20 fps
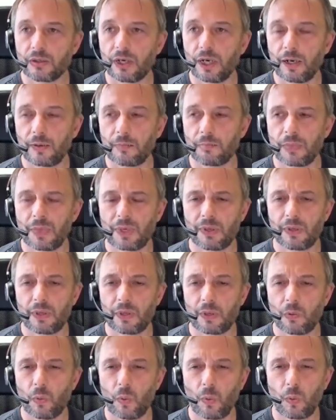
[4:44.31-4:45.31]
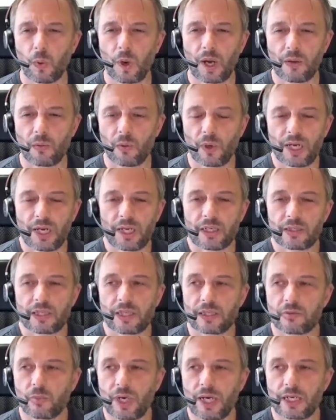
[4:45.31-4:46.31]
Why is
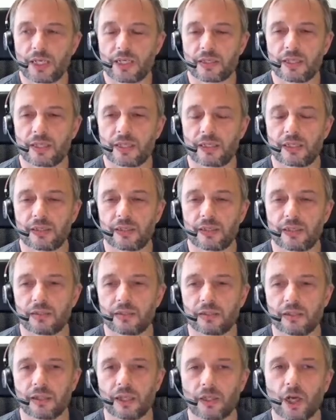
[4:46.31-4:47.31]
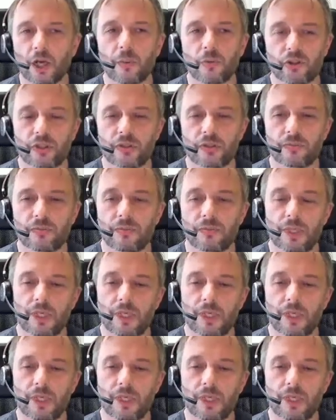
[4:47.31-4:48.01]
that? Why is that an option?